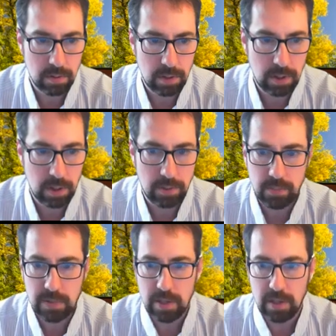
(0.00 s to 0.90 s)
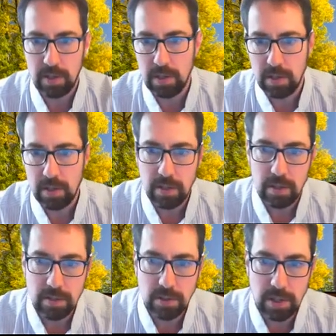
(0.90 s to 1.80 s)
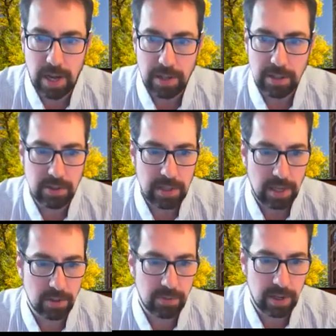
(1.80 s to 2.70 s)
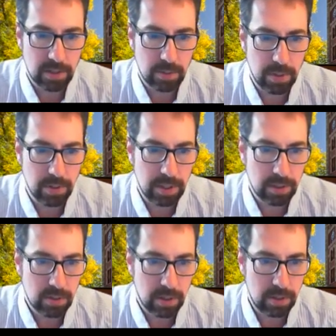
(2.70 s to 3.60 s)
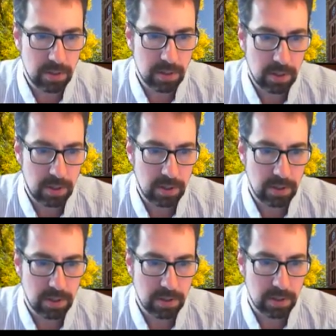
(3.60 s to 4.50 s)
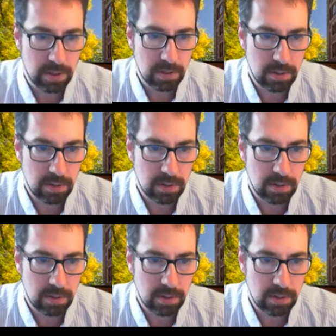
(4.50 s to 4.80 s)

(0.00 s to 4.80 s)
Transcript: okay, this is oddly satisfying to build these, so I do encourage you to,